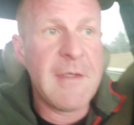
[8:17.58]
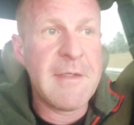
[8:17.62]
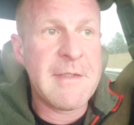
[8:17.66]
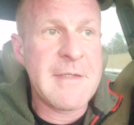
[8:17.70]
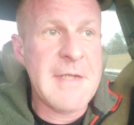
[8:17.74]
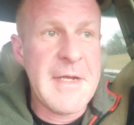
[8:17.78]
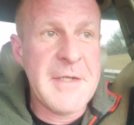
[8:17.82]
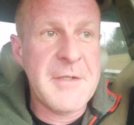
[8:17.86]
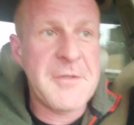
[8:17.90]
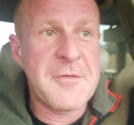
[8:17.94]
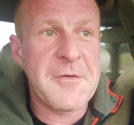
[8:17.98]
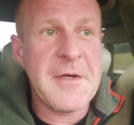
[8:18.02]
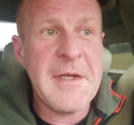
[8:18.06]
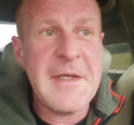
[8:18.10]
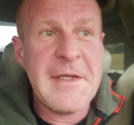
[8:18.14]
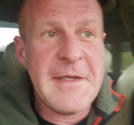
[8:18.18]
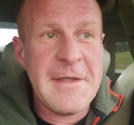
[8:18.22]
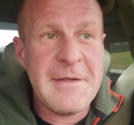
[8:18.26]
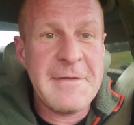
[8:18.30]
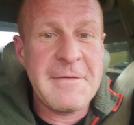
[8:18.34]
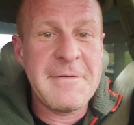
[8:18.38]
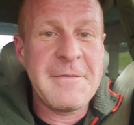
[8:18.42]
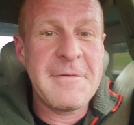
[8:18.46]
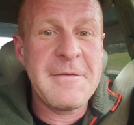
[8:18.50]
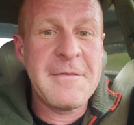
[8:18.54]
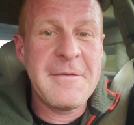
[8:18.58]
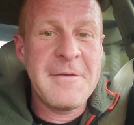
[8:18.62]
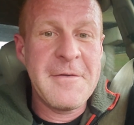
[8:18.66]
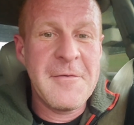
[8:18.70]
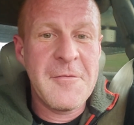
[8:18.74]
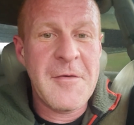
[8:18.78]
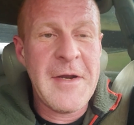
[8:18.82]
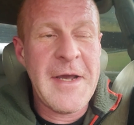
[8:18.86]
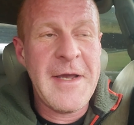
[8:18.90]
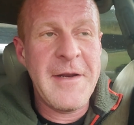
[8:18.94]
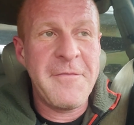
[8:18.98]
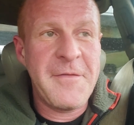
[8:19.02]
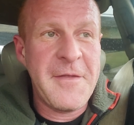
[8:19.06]
is not drinking,
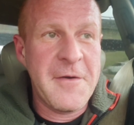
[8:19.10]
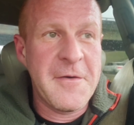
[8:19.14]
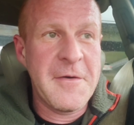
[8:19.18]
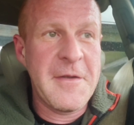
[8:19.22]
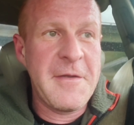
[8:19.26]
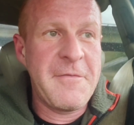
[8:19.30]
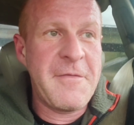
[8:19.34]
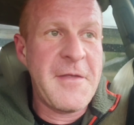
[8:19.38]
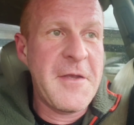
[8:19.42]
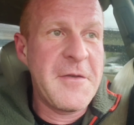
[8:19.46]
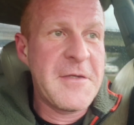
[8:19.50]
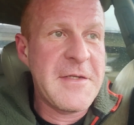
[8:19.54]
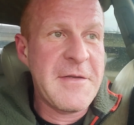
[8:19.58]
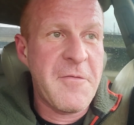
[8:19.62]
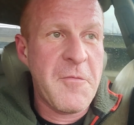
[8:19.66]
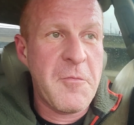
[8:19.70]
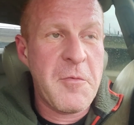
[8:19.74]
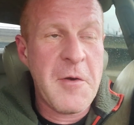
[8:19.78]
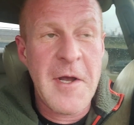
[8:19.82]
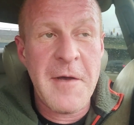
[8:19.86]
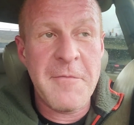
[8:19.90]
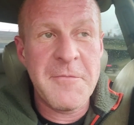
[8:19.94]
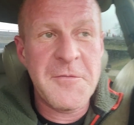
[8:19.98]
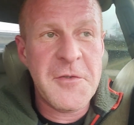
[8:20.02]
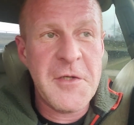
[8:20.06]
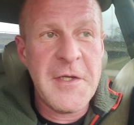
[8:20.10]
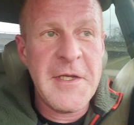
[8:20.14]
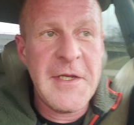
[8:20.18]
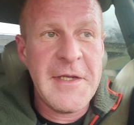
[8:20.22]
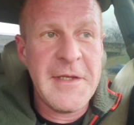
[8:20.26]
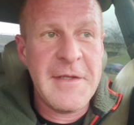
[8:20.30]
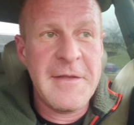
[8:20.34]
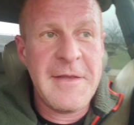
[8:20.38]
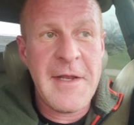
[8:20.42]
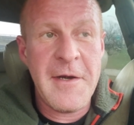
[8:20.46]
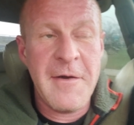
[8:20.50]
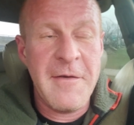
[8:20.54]
right? If they used to have a problem drinking,